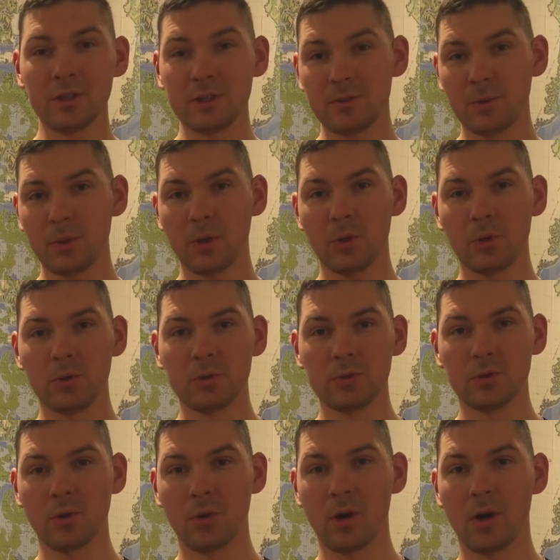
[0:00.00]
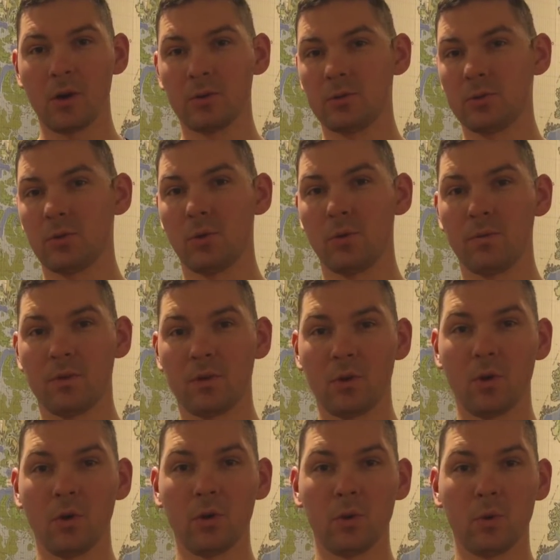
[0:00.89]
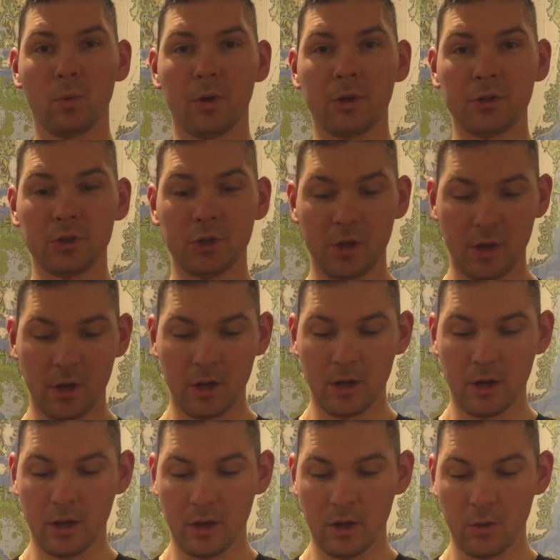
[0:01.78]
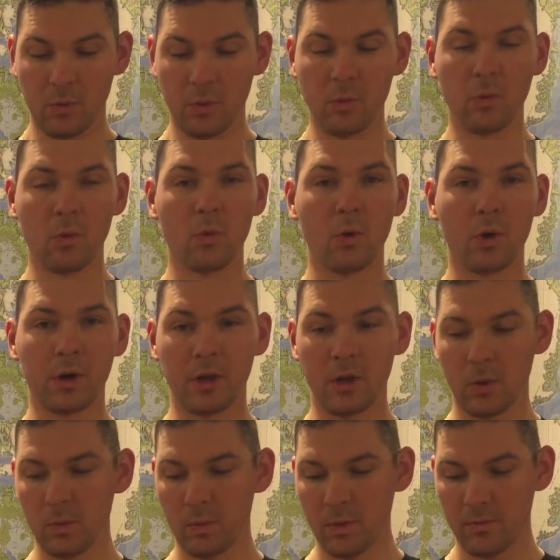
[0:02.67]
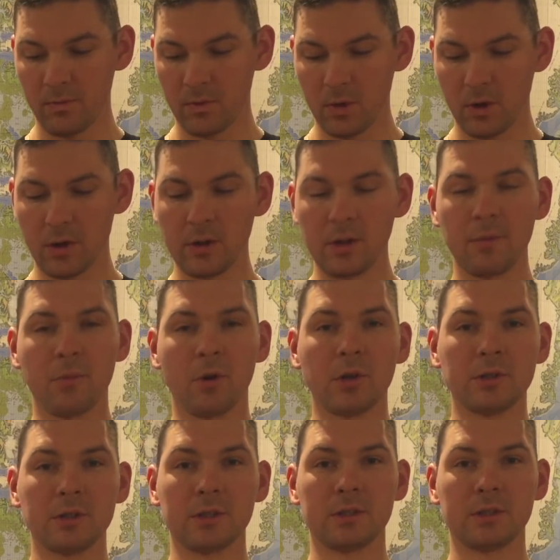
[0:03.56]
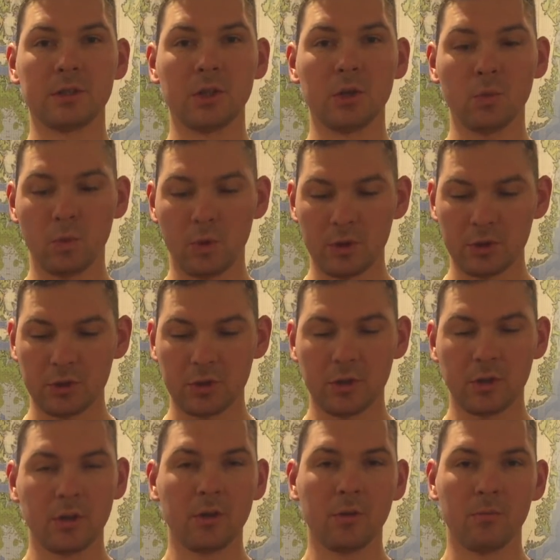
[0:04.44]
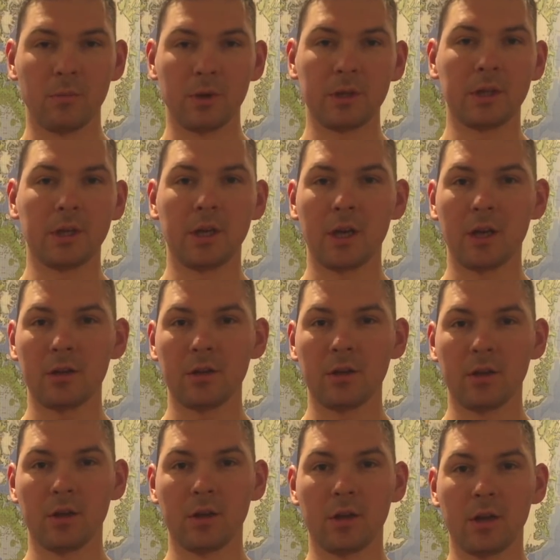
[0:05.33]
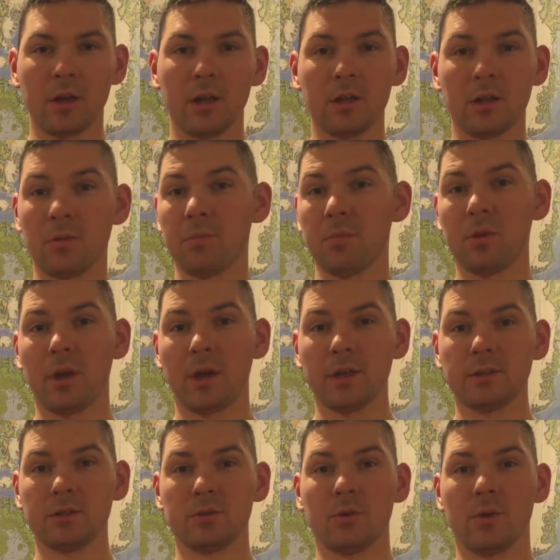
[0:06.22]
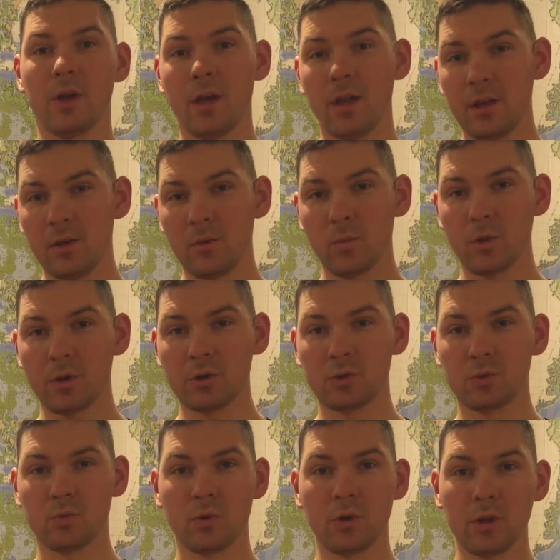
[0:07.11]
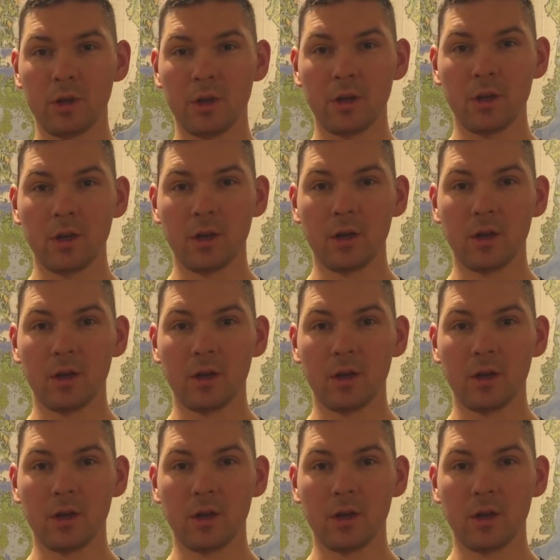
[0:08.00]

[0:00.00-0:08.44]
this video you saw how to overhaul a winch. We were working with Lewmar 16 winch, but again, it applies to any winch really.